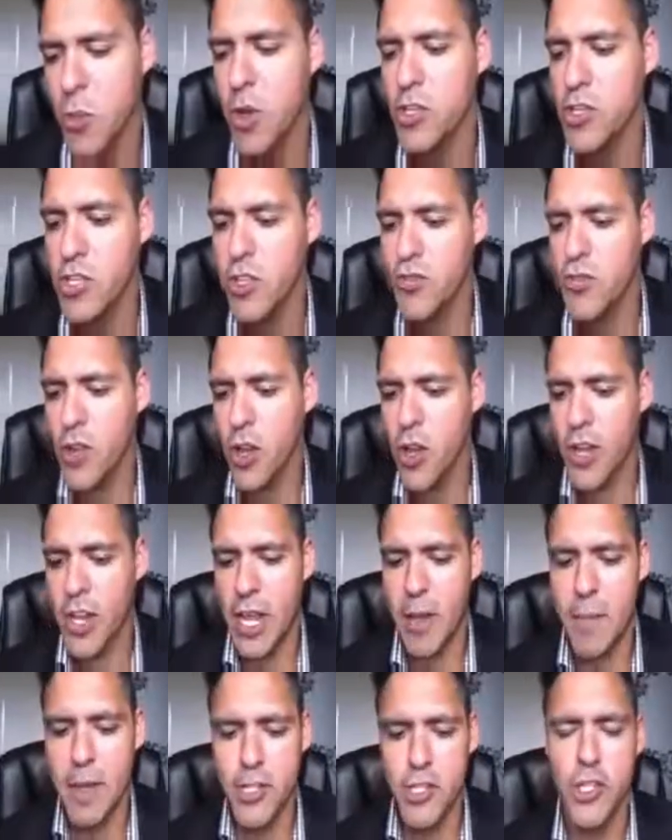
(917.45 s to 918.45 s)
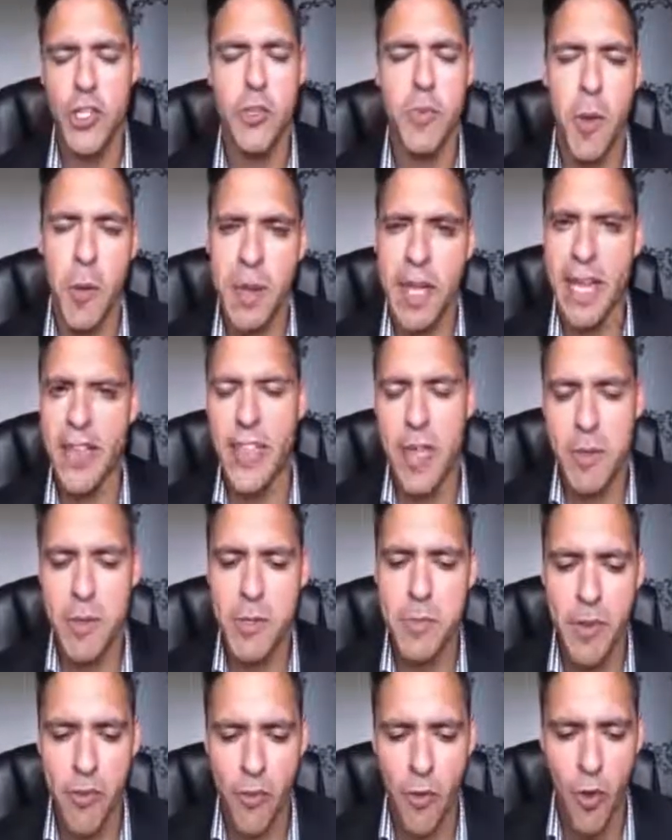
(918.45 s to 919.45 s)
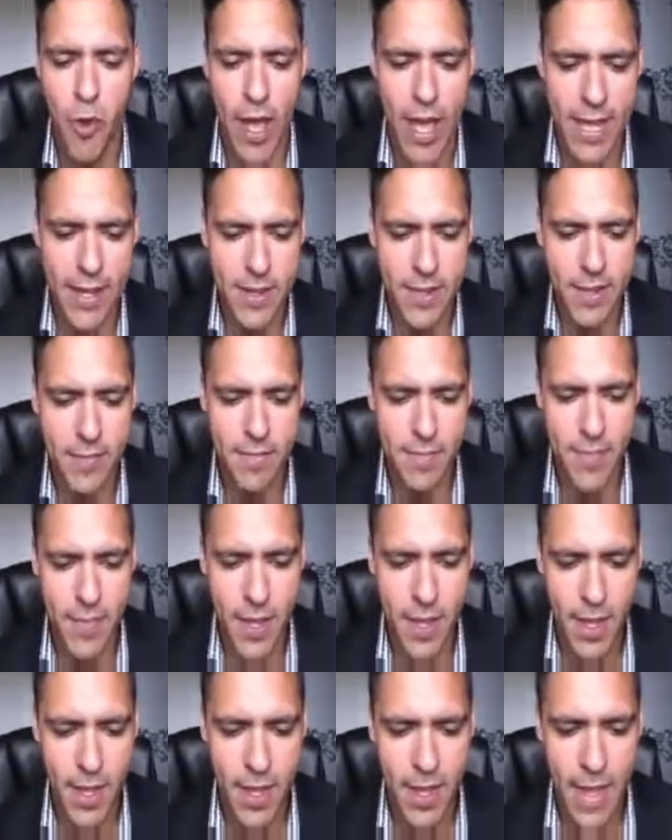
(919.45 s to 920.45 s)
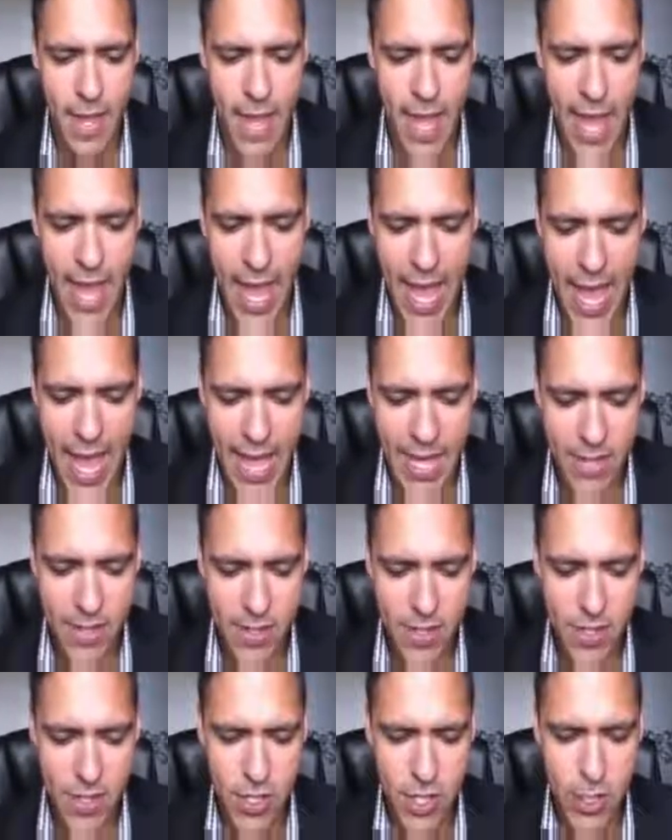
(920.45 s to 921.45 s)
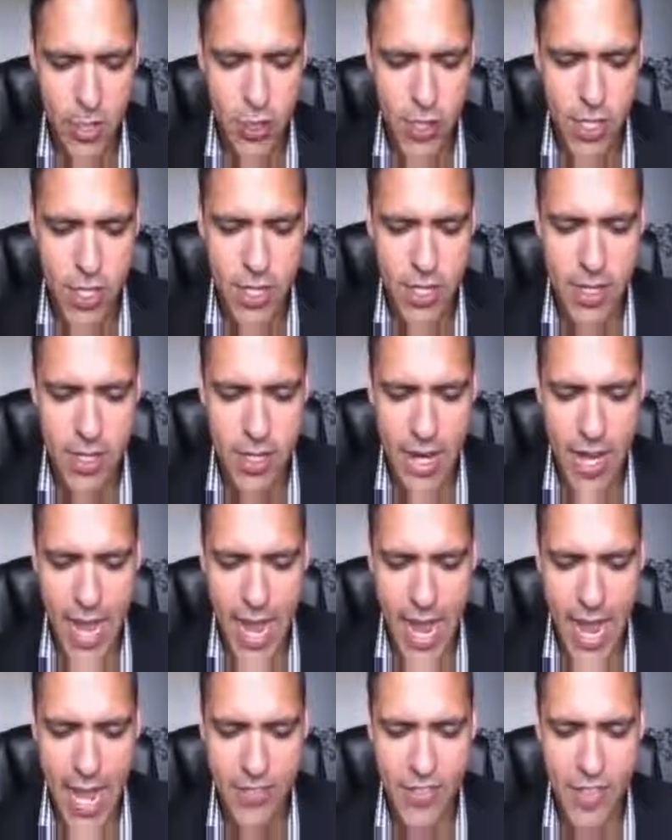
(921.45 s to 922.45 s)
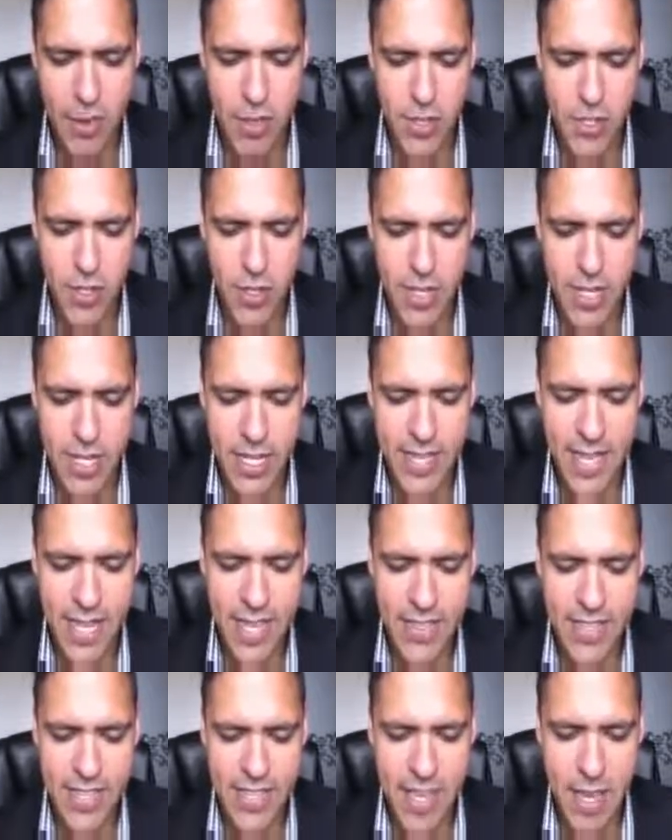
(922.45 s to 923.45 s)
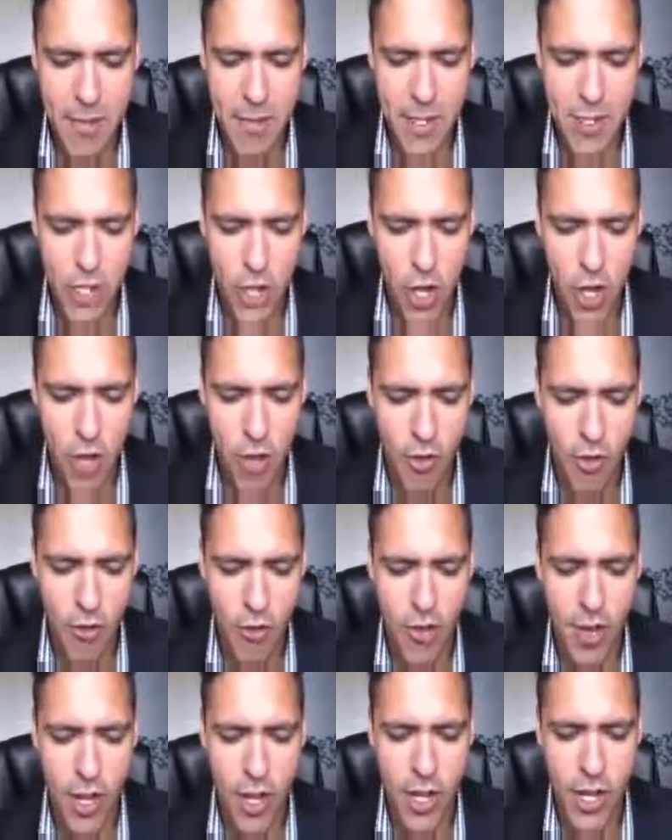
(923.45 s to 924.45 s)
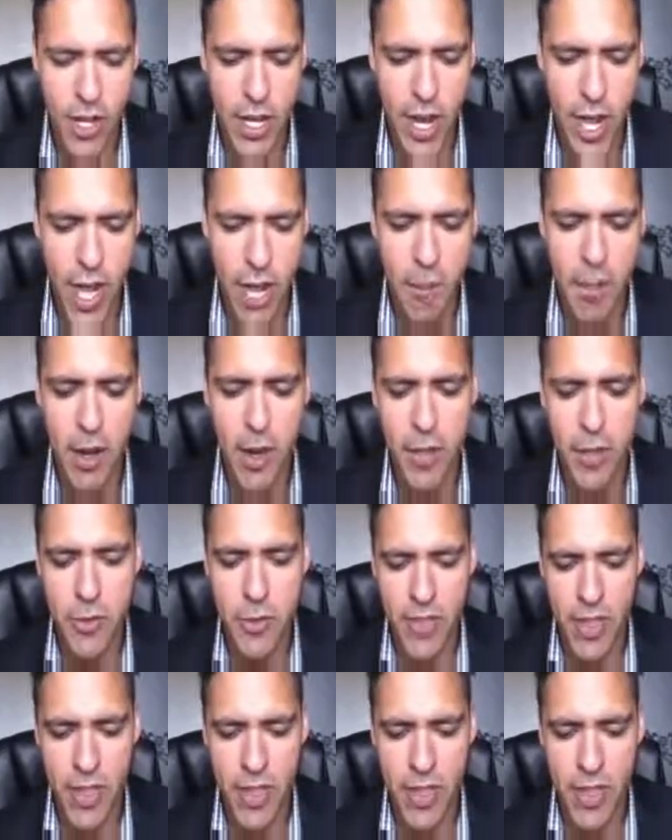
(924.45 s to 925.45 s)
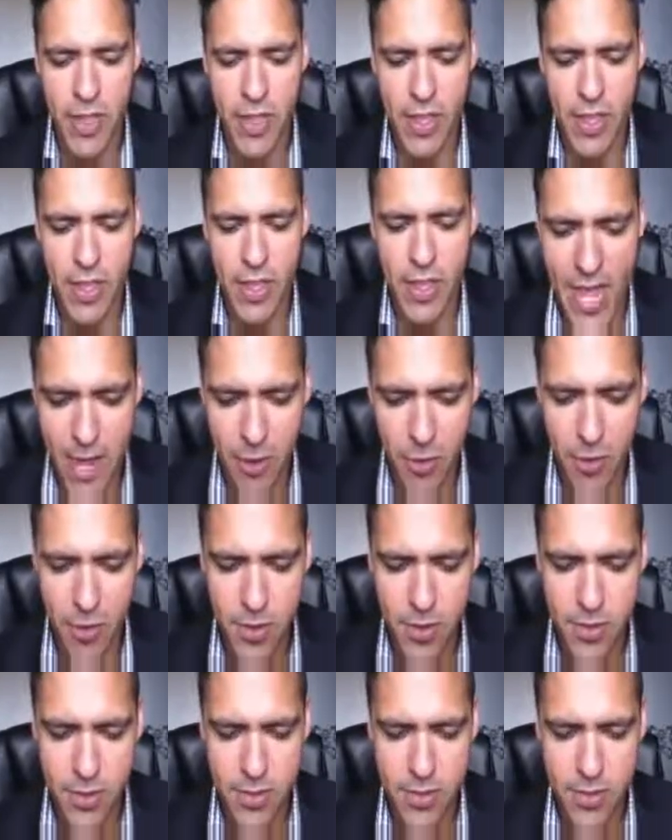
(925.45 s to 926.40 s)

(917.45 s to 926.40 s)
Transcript: Once you've got an image, you should probably get the image beforehand, and you can add the image. So I'm going to take this image off, and I'm going to upload the image now.